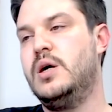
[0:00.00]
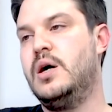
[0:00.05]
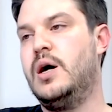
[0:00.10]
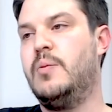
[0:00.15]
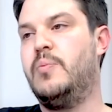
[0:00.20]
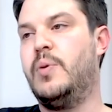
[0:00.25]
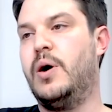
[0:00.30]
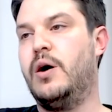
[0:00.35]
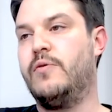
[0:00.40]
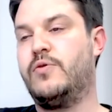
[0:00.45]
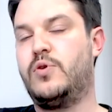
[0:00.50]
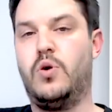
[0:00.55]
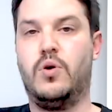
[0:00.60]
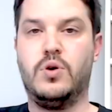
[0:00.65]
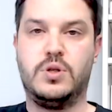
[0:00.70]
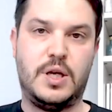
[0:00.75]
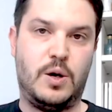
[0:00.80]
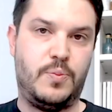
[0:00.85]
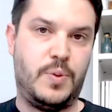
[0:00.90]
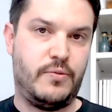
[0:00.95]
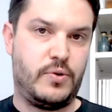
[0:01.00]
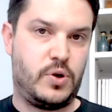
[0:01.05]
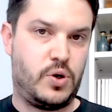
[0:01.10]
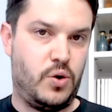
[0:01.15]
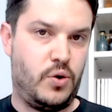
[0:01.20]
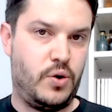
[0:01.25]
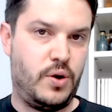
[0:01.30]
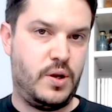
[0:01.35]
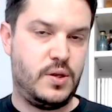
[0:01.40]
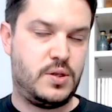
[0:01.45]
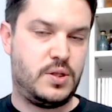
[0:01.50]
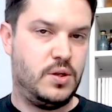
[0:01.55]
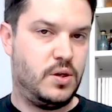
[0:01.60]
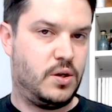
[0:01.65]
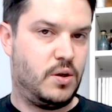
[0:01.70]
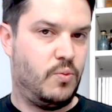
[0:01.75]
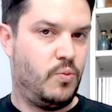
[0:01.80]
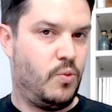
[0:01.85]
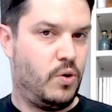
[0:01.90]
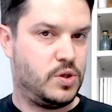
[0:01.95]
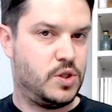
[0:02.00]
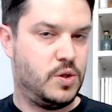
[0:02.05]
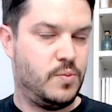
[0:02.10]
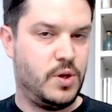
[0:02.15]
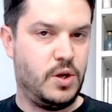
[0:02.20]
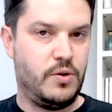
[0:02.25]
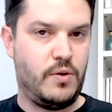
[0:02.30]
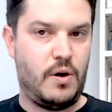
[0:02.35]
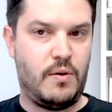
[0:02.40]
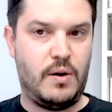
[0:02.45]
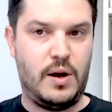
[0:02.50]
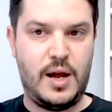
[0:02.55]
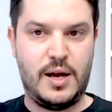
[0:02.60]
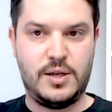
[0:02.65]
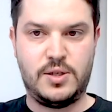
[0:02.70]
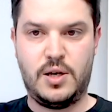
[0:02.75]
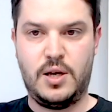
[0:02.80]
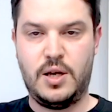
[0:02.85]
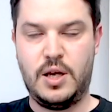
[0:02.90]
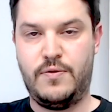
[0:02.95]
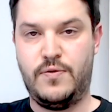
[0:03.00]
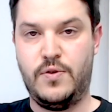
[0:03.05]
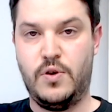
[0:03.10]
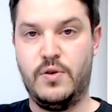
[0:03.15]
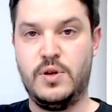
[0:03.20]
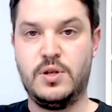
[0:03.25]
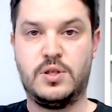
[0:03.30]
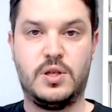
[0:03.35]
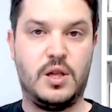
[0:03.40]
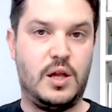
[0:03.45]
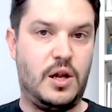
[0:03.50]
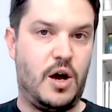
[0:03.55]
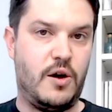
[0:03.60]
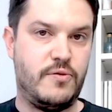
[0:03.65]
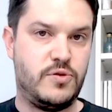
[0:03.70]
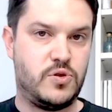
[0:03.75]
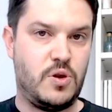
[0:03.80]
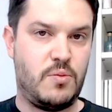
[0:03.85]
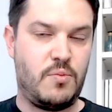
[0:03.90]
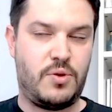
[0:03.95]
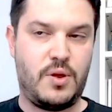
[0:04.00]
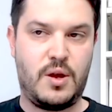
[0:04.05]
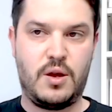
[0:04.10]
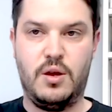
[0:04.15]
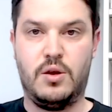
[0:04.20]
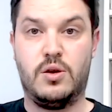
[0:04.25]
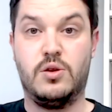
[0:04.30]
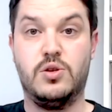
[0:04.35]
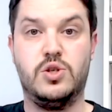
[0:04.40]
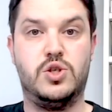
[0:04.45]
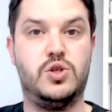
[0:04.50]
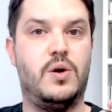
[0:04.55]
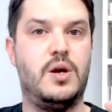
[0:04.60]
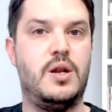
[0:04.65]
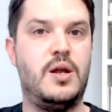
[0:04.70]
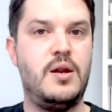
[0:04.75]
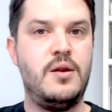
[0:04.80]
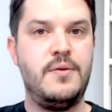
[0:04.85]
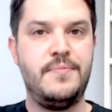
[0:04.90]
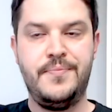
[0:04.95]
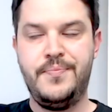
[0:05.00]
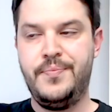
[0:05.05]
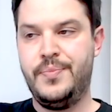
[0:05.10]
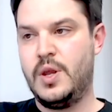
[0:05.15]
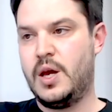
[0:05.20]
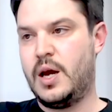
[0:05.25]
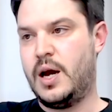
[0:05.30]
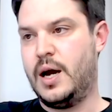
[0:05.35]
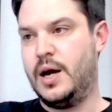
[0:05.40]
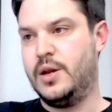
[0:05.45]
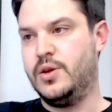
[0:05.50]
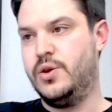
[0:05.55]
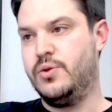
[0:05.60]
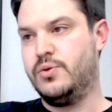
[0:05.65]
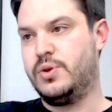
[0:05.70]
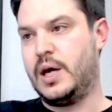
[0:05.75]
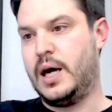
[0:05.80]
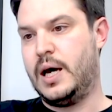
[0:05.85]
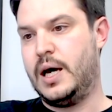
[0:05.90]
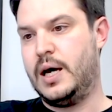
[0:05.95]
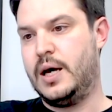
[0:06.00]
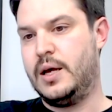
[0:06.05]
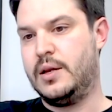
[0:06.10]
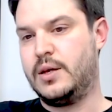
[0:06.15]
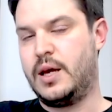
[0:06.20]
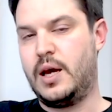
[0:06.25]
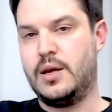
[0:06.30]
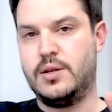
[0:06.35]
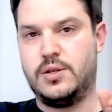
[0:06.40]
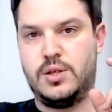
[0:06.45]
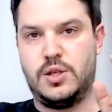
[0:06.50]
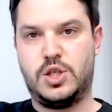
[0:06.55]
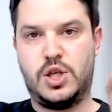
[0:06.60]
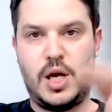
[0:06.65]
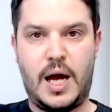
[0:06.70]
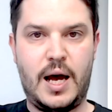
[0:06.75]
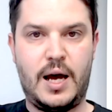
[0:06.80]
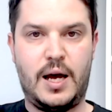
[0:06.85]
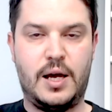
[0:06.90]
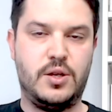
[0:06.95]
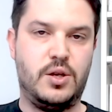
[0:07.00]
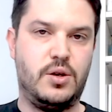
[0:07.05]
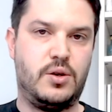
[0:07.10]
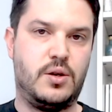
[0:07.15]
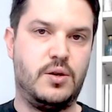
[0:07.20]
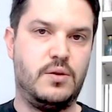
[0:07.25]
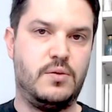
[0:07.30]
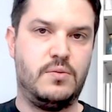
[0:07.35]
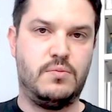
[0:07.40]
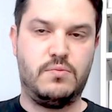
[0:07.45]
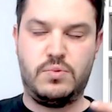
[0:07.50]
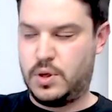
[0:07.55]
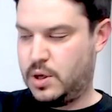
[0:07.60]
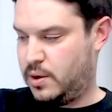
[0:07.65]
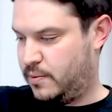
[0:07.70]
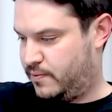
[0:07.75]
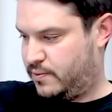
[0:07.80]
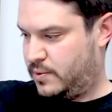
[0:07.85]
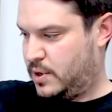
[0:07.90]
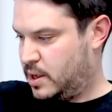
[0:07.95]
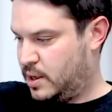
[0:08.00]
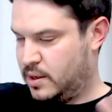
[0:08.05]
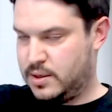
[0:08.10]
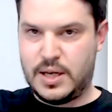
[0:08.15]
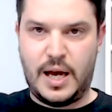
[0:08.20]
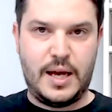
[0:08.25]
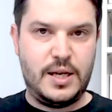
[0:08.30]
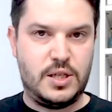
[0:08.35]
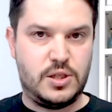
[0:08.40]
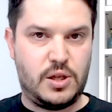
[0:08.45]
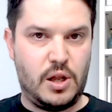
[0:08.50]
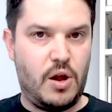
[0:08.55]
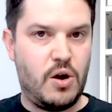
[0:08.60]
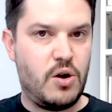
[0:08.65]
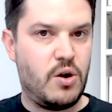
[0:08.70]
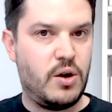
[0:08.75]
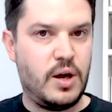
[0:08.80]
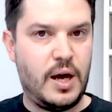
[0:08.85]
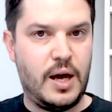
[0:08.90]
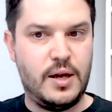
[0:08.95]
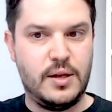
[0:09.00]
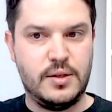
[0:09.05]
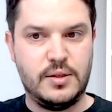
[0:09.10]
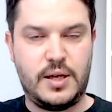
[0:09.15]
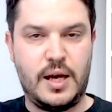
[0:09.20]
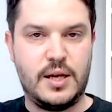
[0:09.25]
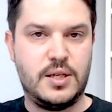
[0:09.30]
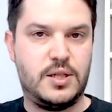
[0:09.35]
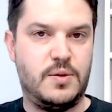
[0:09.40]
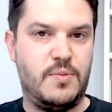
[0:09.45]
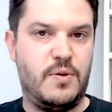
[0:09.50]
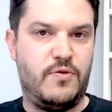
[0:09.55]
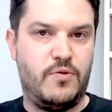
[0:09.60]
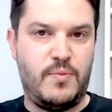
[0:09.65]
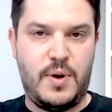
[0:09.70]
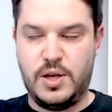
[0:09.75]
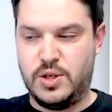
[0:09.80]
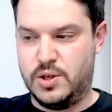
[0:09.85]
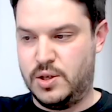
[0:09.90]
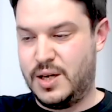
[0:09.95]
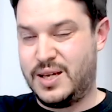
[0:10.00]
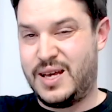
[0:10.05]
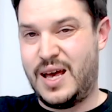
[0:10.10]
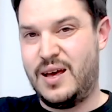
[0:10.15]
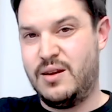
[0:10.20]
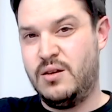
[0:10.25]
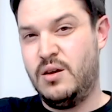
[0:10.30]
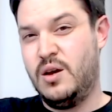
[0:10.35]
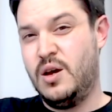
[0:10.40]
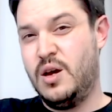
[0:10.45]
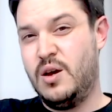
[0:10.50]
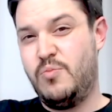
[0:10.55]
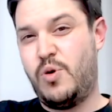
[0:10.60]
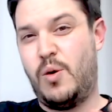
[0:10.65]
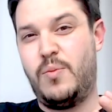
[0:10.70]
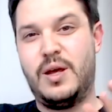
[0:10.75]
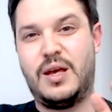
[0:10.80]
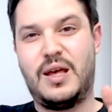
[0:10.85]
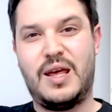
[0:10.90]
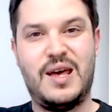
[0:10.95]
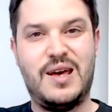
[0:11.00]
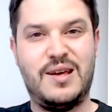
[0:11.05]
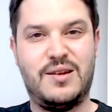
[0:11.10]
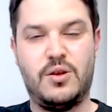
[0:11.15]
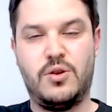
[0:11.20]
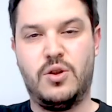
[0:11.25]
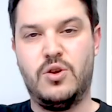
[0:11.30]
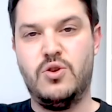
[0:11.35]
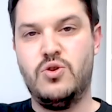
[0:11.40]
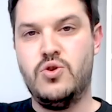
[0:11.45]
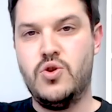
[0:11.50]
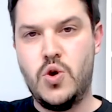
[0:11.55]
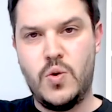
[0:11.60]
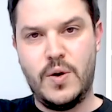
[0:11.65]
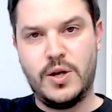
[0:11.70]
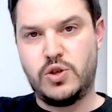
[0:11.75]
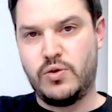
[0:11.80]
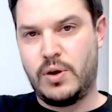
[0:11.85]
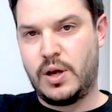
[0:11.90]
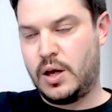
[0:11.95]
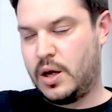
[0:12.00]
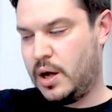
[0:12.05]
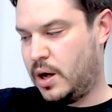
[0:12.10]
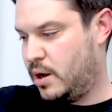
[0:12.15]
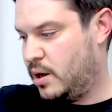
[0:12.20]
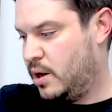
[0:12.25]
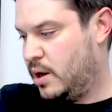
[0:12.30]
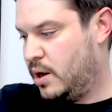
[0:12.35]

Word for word: But of course, they'll be recorded, so you can watch them at your own leisure. If you're into the live stream thing, you can join in and you can get into the chat and you can kind of taste along and get some information. Again, probably geared at the newer drinker